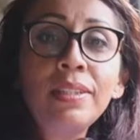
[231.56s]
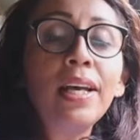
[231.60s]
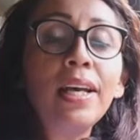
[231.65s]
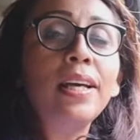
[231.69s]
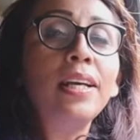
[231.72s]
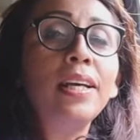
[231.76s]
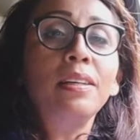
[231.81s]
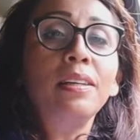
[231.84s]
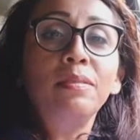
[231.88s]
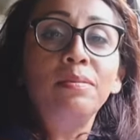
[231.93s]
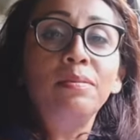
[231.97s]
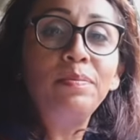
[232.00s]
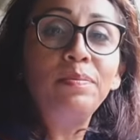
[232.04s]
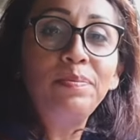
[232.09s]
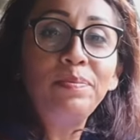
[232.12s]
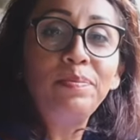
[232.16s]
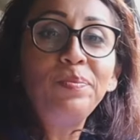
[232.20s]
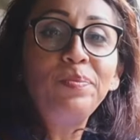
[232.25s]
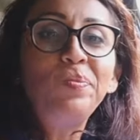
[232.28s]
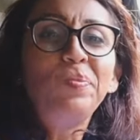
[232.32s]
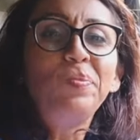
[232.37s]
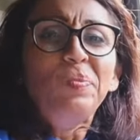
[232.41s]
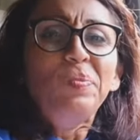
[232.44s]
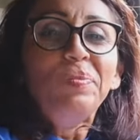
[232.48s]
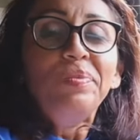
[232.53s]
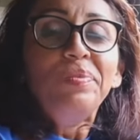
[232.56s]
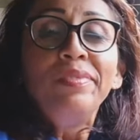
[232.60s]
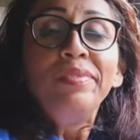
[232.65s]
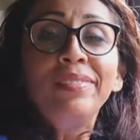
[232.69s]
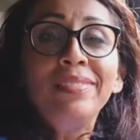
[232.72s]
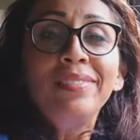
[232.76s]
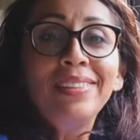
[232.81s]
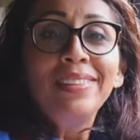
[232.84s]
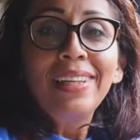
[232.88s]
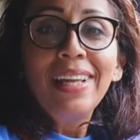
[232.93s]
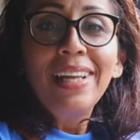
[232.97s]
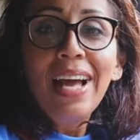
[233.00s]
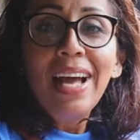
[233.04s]
say?
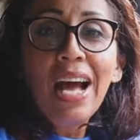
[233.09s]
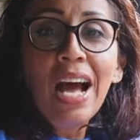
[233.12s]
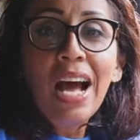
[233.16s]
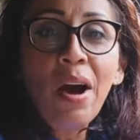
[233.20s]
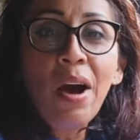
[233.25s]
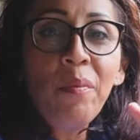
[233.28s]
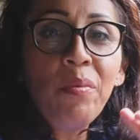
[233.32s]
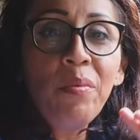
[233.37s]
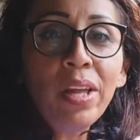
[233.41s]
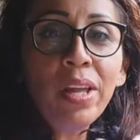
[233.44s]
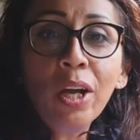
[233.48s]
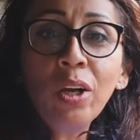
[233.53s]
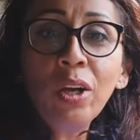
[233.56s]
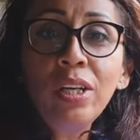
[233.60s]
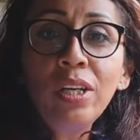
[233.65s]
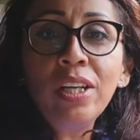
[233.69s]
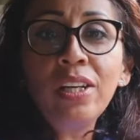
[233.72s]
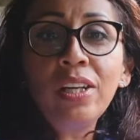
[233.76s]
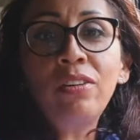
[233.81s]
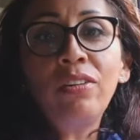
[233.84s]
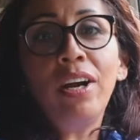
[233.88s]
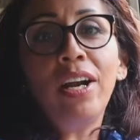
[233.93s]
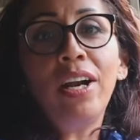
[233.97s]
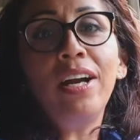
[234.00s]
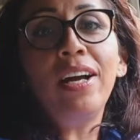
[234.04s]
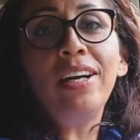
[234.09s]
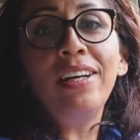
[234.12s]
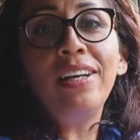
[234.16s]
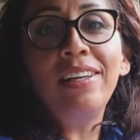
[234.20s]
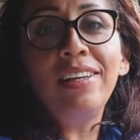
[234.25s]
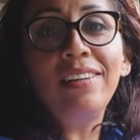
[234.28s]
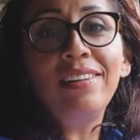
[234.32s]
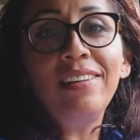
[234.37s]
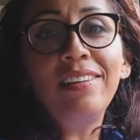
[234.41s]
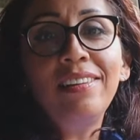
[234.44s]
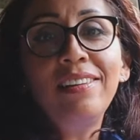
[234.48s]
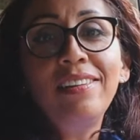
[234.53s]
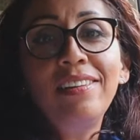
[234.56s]
What do you want to say? I'm not gonna
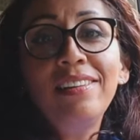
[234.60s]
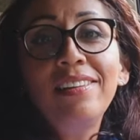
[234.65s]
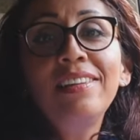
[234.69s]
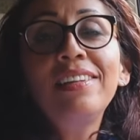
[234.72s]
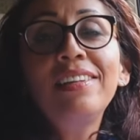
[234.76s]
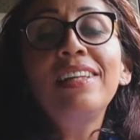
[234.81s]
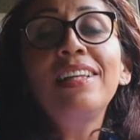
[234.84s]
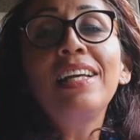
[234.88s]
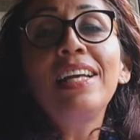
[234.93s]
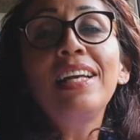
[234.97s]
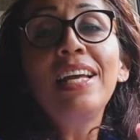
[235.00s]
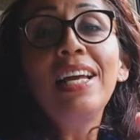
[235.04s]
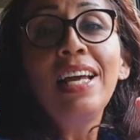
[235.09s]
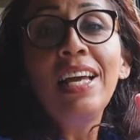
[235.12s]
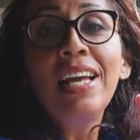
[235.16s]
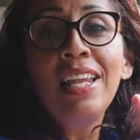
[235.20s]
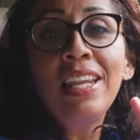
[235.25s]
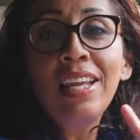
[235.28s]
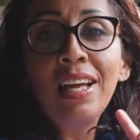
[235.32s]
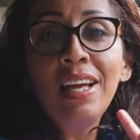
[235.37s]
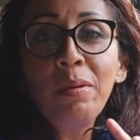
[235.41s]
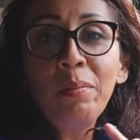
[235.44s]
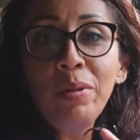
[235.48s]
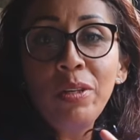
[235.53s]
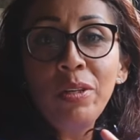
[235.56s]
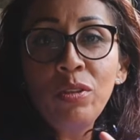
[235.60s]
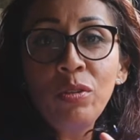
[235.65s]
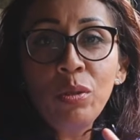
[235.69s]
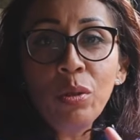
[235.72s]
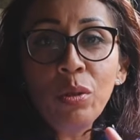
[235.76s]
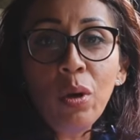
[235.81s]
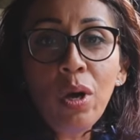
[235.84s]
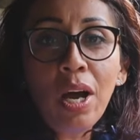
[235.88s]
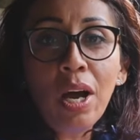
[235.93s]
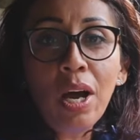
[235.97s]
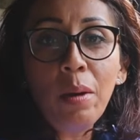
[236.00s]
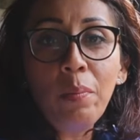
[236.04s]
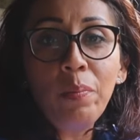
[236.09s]
cry. Okay. And I'll be
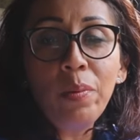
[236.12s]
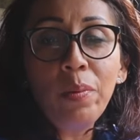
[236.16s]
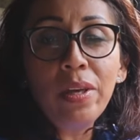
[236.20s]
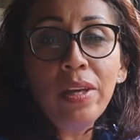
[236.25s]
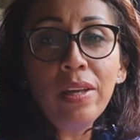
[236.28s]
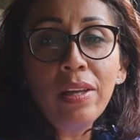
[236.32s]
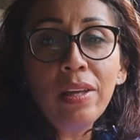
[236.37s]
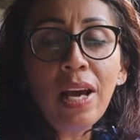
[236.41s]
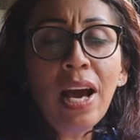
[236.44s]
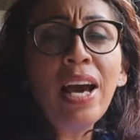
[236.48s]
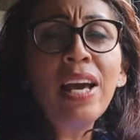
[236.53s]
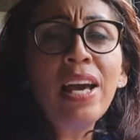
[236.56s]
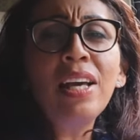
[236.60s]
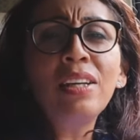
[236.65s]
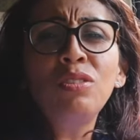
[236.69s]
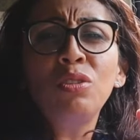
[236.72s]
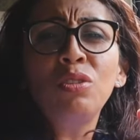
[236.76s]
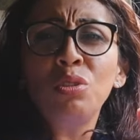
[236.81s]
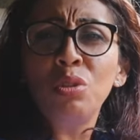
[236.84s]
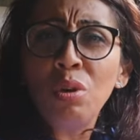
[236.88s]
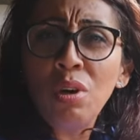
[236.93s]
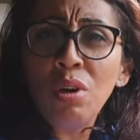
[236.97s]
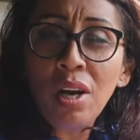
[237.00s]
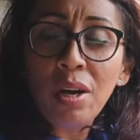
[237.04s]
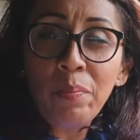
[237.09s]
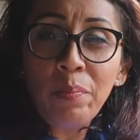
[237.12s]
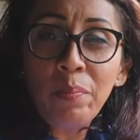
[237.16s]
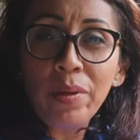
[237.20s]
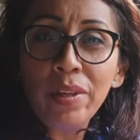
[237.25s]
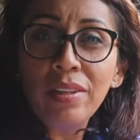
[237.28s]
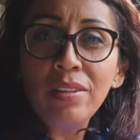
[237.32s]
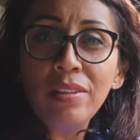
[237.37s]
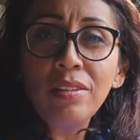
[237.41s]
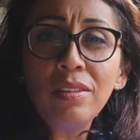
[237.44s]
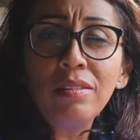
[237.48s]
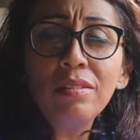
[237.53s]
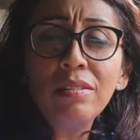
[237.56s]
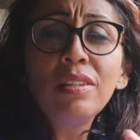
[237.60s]
so happy. I am so
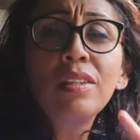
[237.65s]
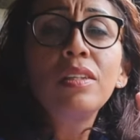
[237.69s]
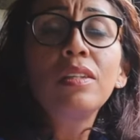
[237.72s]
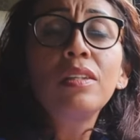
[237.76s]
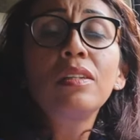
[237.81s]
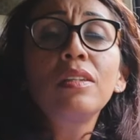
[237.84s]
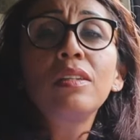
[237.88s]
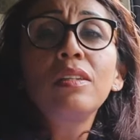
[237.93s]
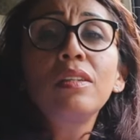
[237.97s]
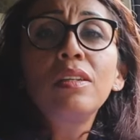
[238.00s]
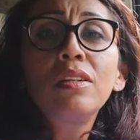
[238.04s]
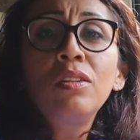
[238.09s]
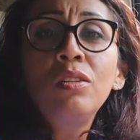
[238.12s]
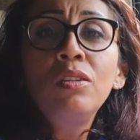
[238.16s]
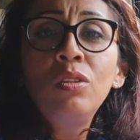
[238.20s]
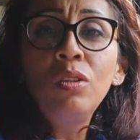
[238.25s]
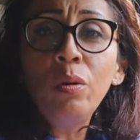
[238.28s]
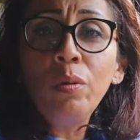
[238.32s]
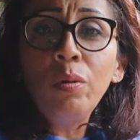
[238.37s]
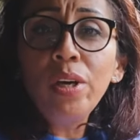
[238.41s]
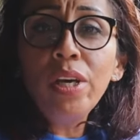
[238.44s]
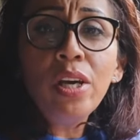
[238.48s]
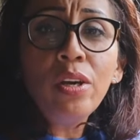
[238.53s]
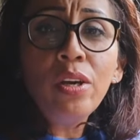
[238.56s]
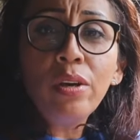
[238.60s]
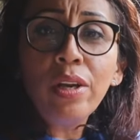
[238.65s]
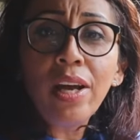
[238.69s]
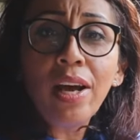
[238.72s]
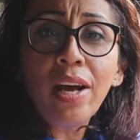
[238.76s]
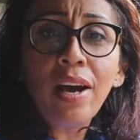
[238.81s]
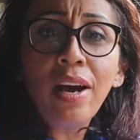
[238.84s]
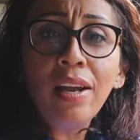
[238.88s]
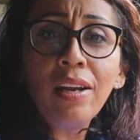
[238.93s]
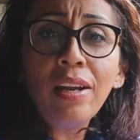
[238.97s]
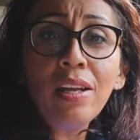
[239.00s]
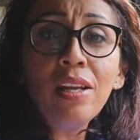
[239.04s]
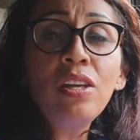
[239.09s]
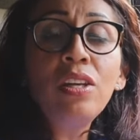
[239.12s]
happy. No voy a
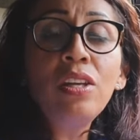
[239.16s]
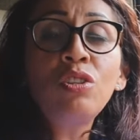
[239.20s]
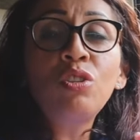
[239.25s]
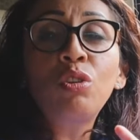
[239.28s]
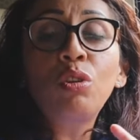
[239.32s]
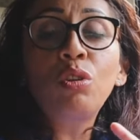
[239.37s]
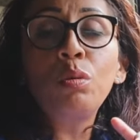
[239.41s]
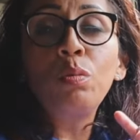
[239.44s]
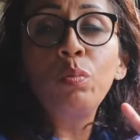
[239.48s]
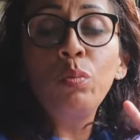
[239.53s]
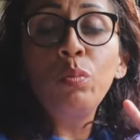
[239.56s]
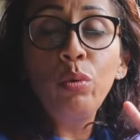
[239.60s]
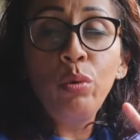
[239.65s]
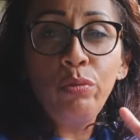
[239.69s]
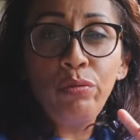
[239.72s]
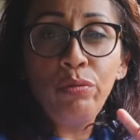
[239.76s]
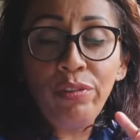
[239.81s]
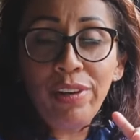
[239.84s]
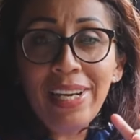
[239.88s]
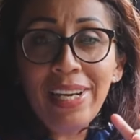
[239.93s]
llorar y estoy muy